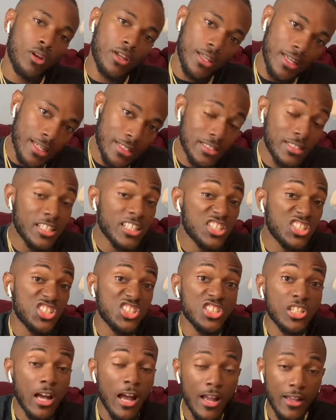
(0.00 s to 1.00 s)
gets his
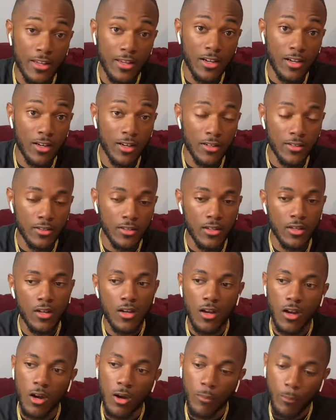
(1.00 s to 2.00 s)
shotgun,
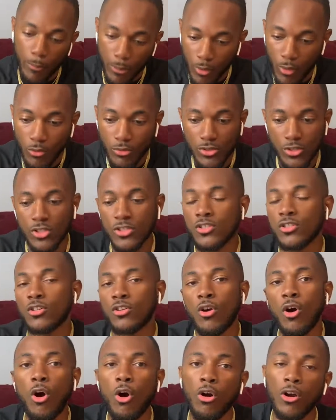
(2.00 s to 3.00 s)
approaches the
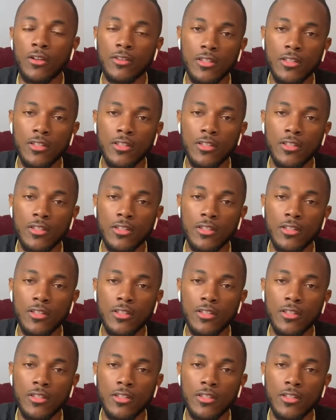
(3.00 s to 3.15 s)
car.